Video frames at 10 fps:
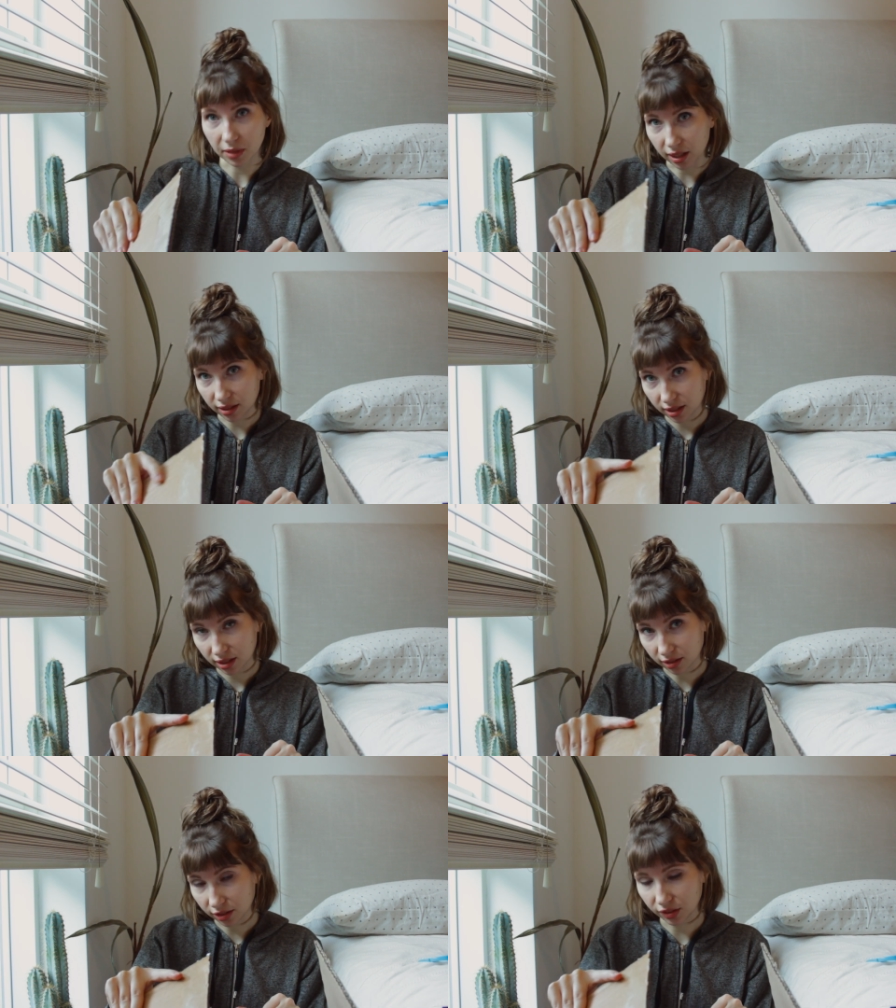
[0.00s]

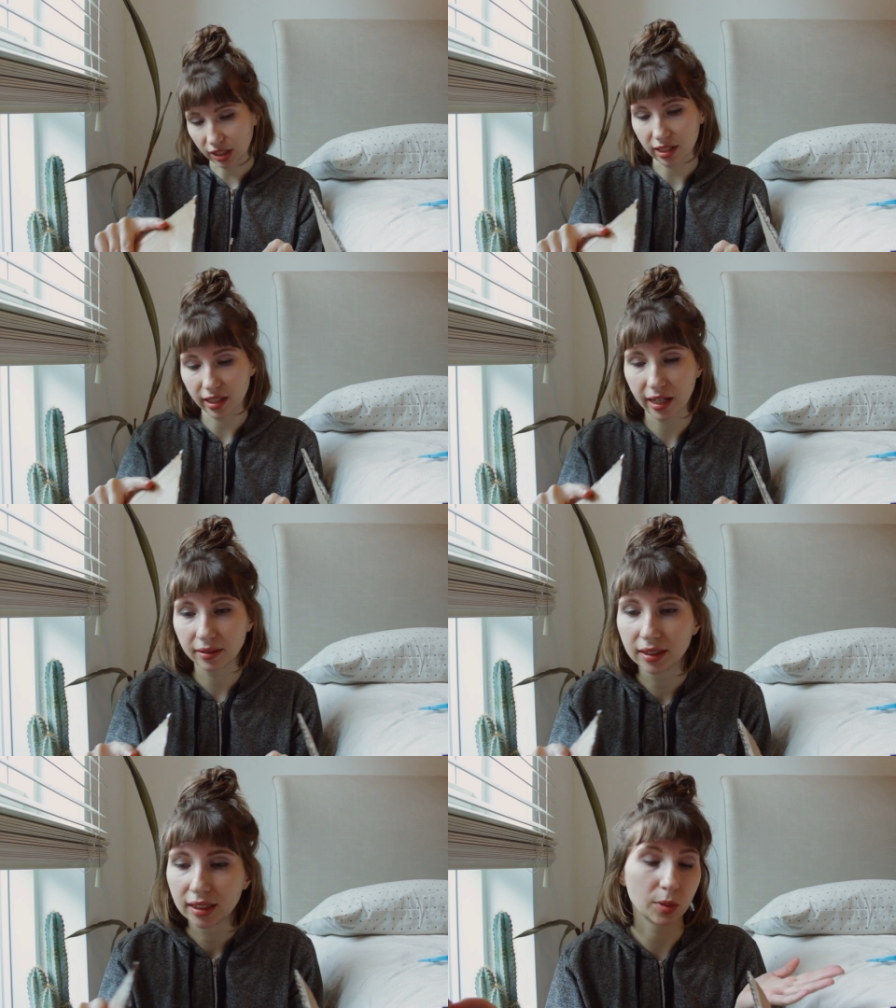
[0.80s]
boxes. I don't know if you can see
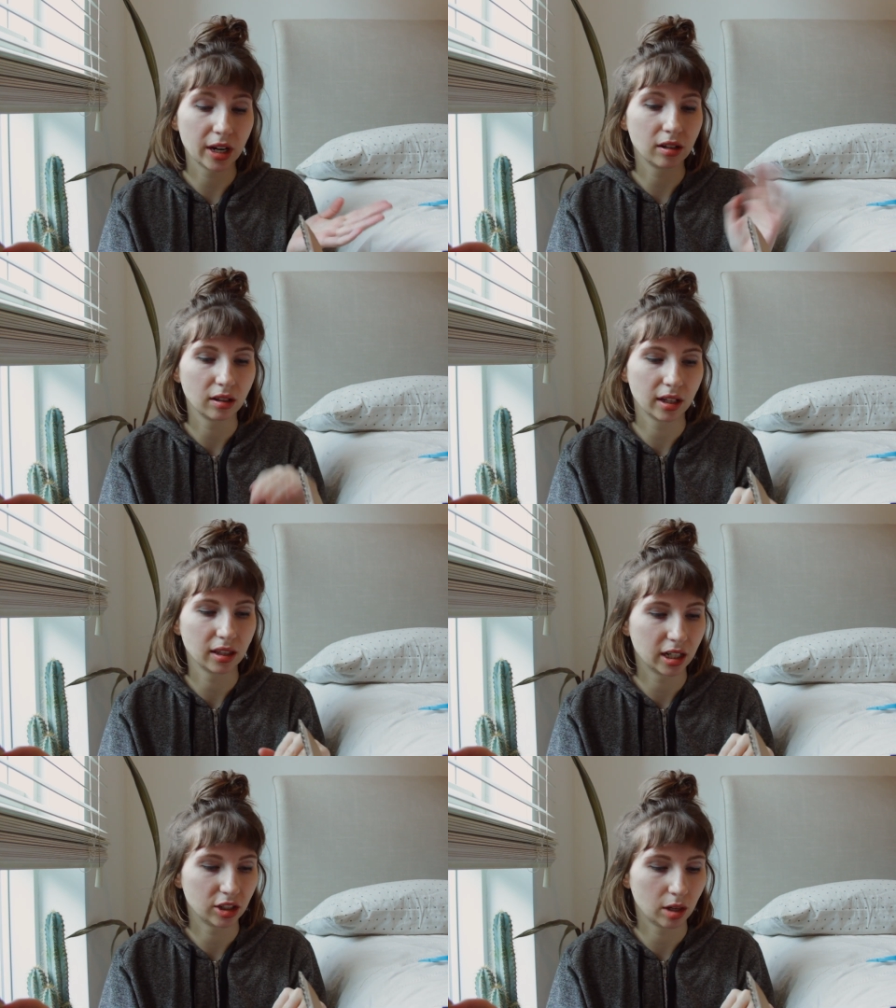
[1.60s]
that. There's a brand
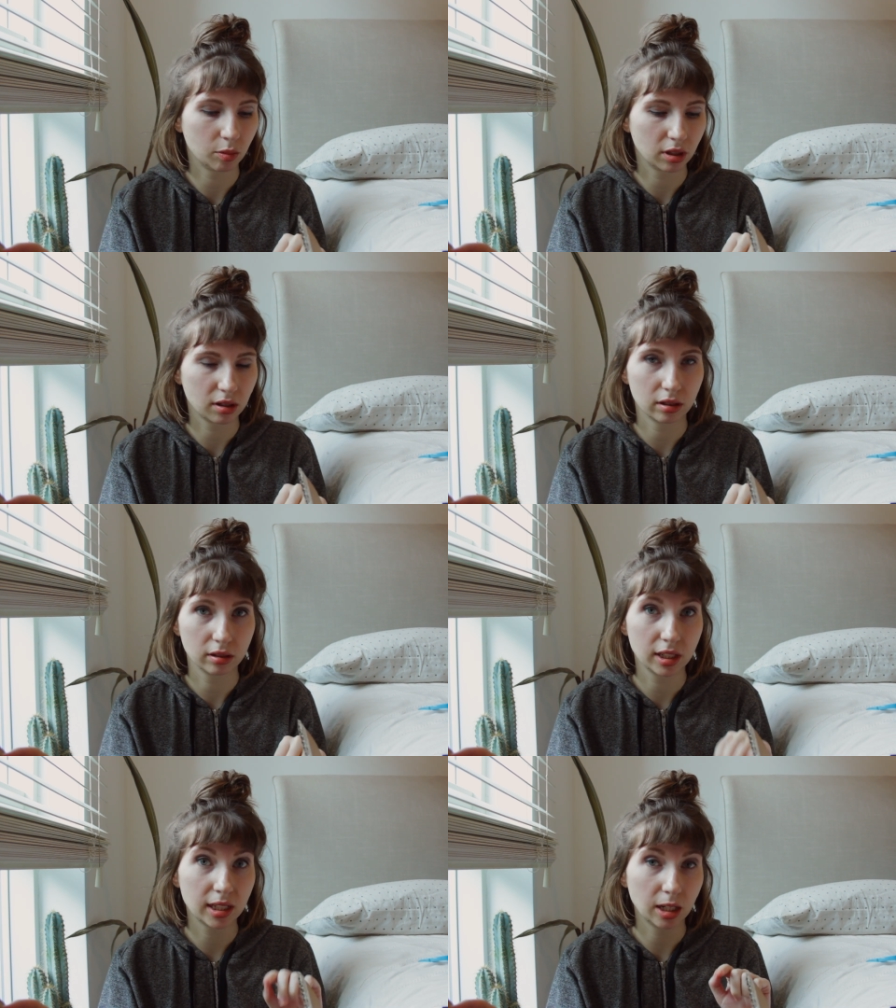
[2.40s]
online that I shop with
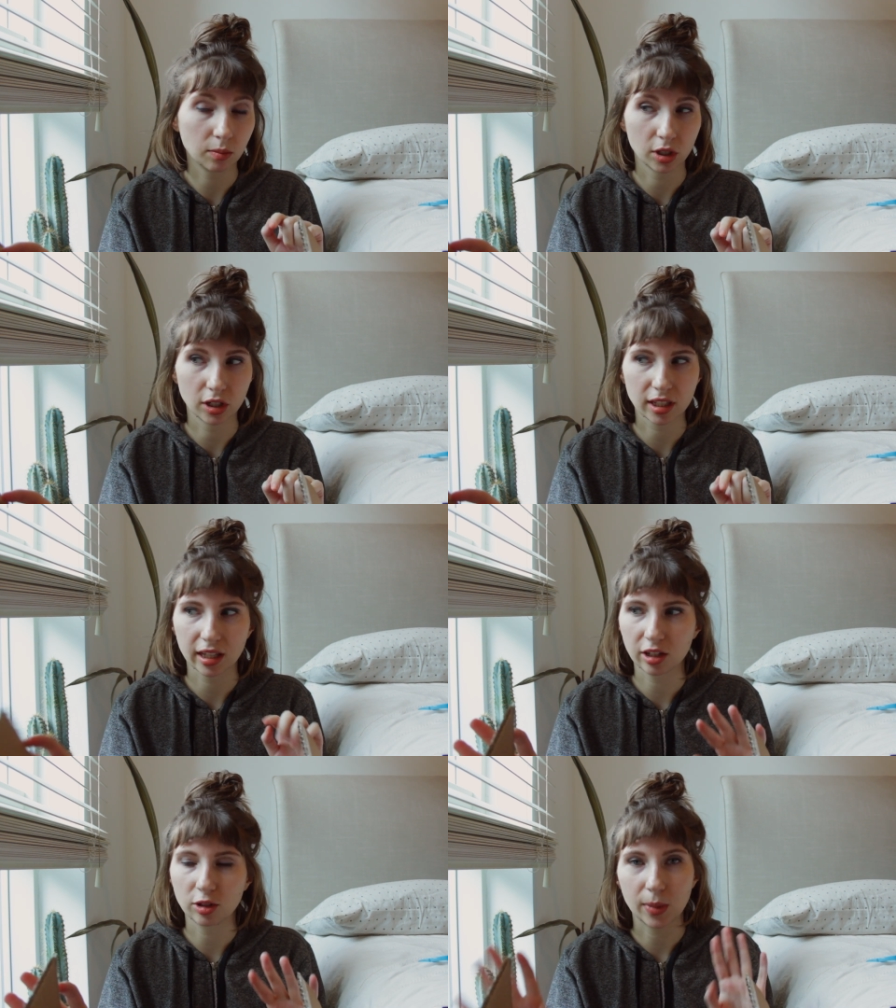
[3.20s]
called Steenberg's,
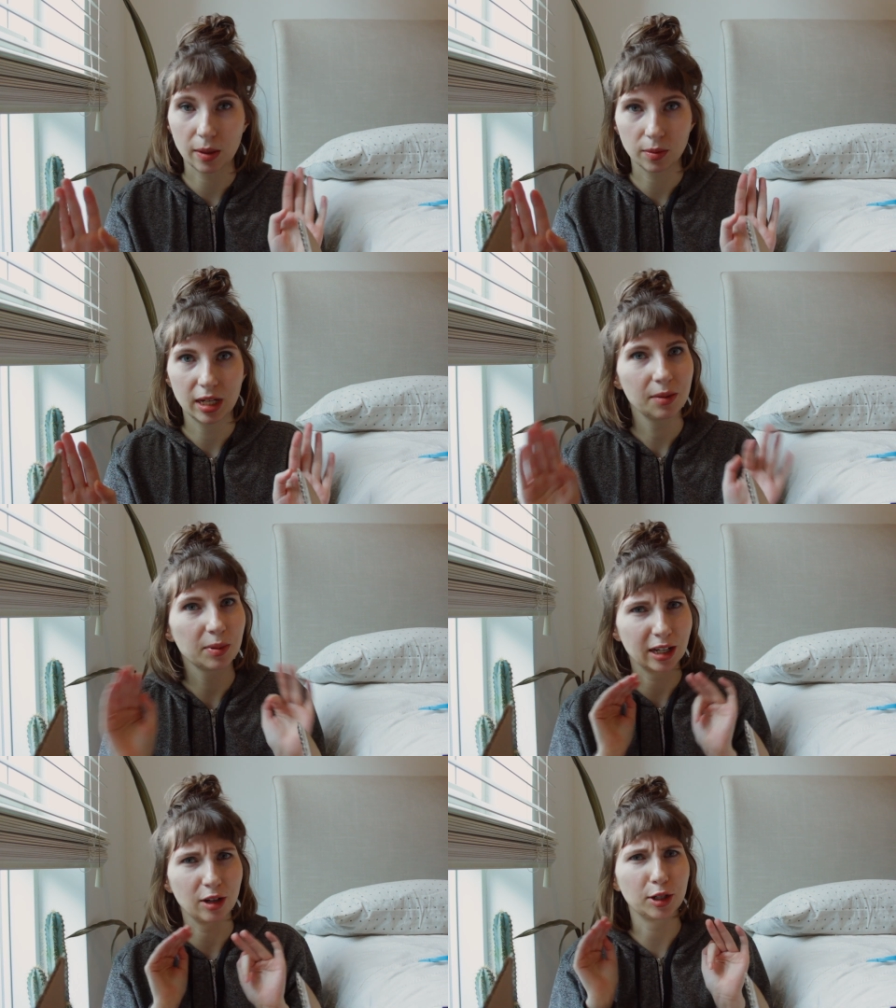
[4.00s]
and they use paper
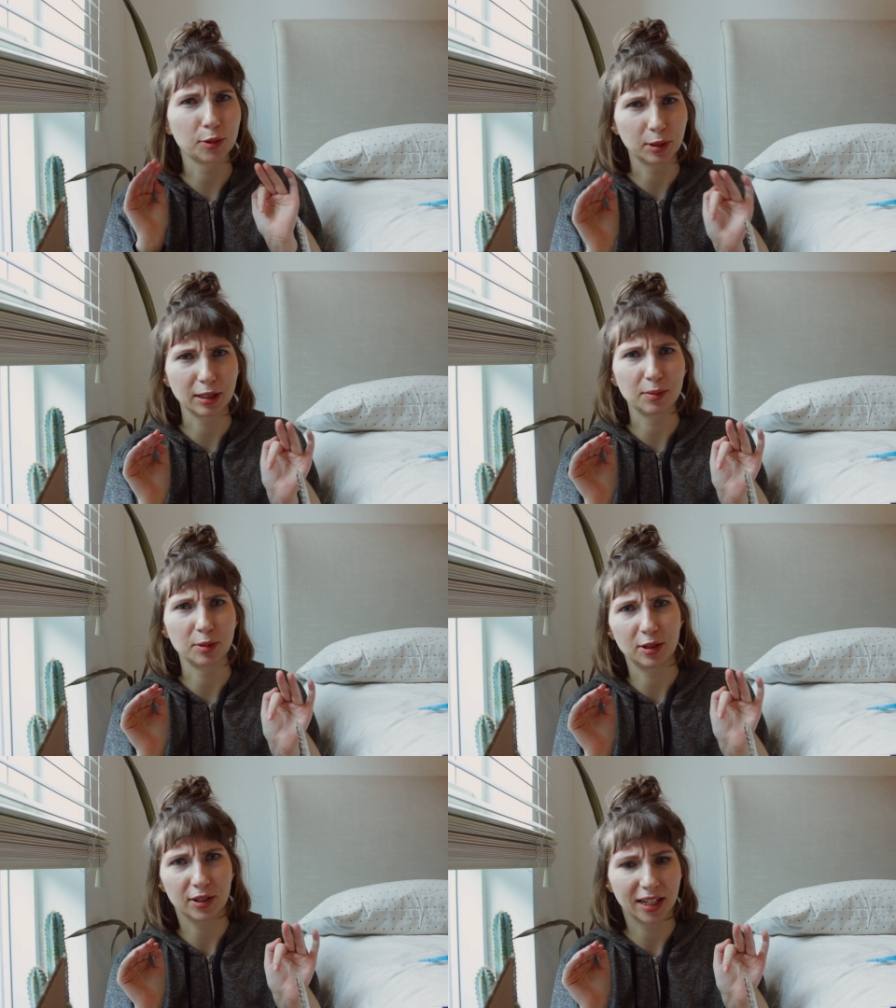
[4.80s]
tape, and I always really
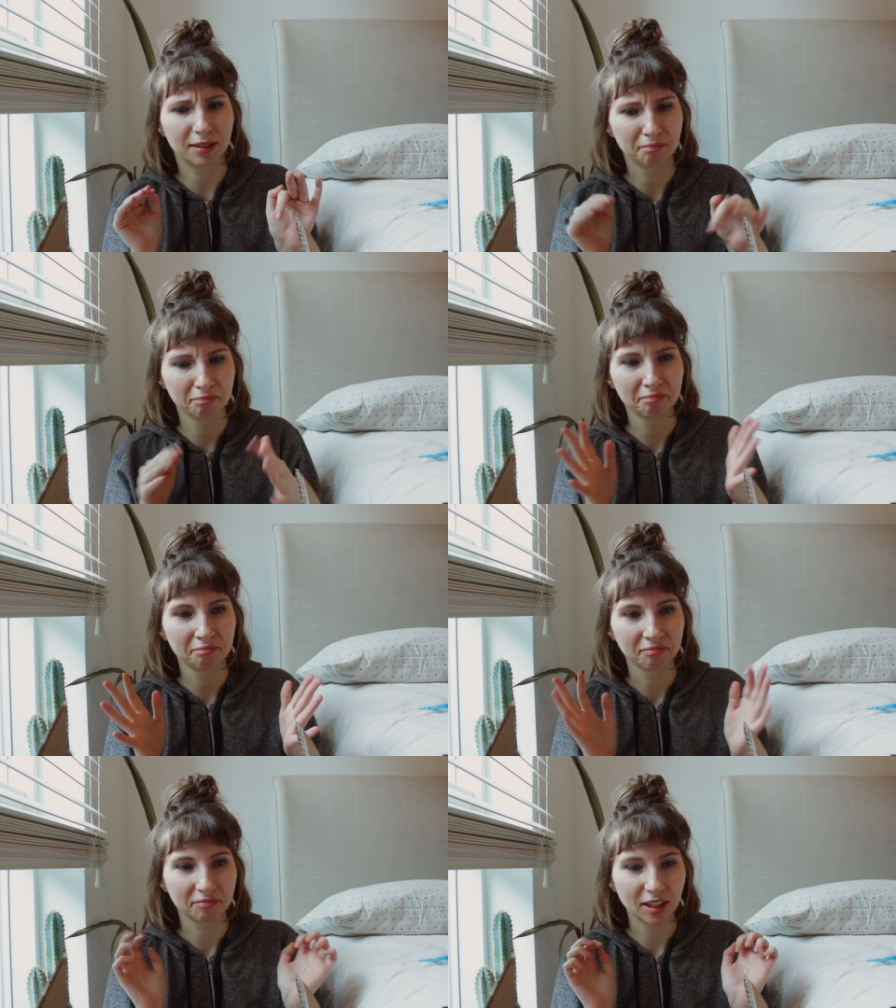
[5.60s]
appreciate
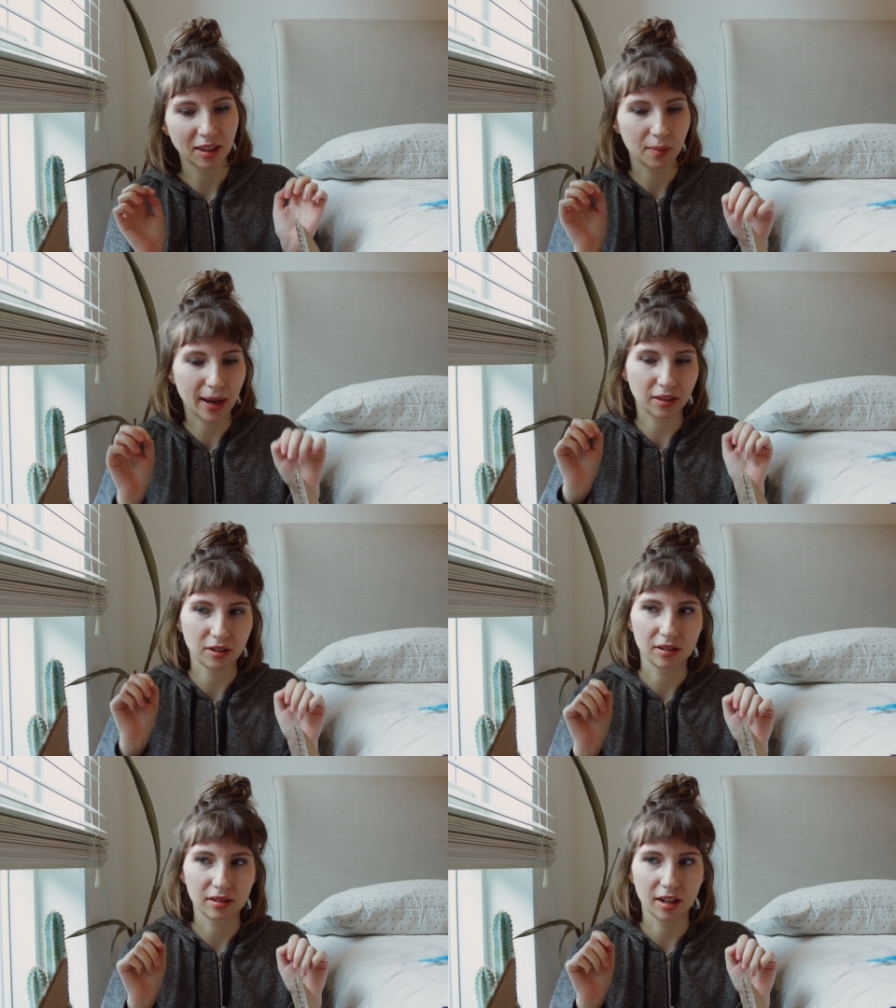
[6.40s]
that they
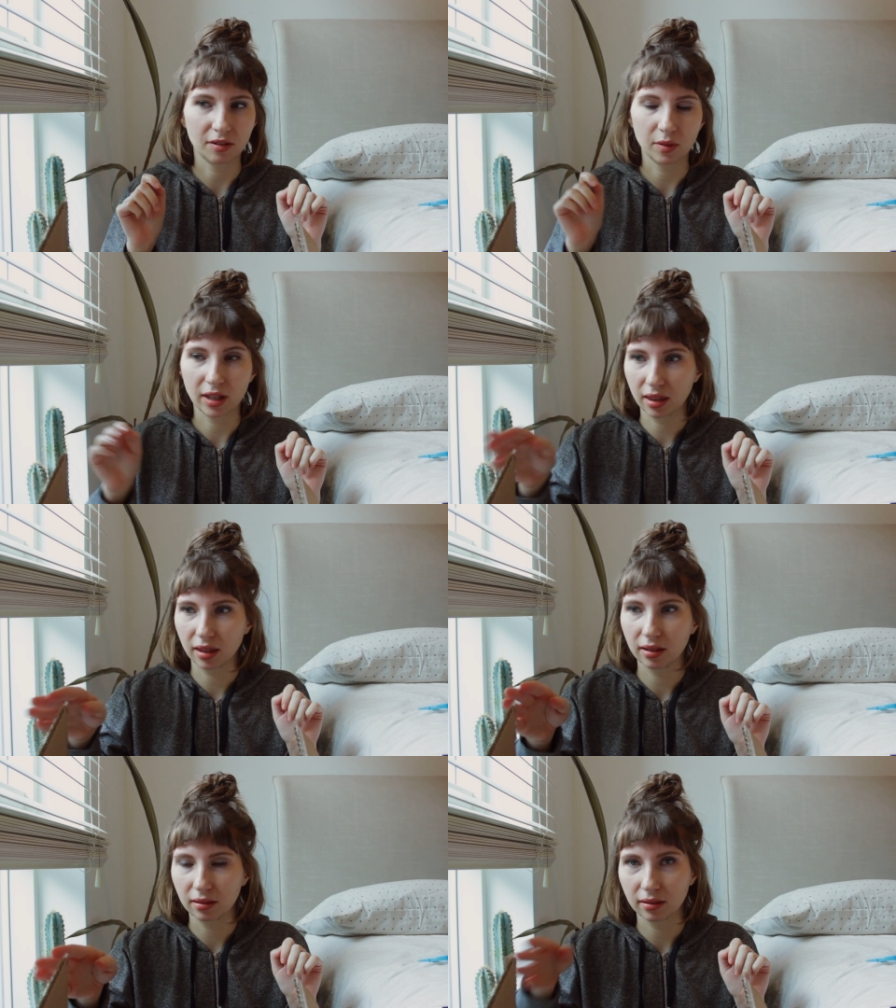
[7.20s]
pack their stuff with